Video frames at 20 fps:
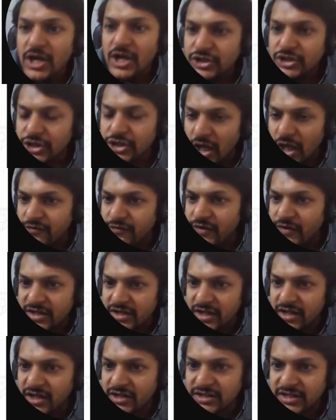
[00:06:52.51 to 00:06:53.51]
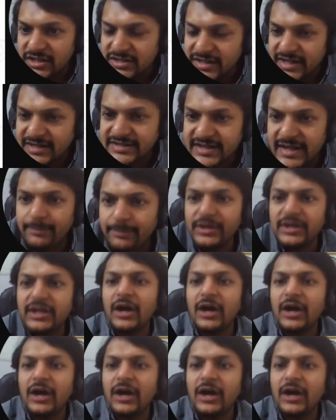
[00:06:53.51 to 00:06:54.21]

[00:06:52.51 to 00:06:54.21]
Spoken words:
So now if we are taking this example,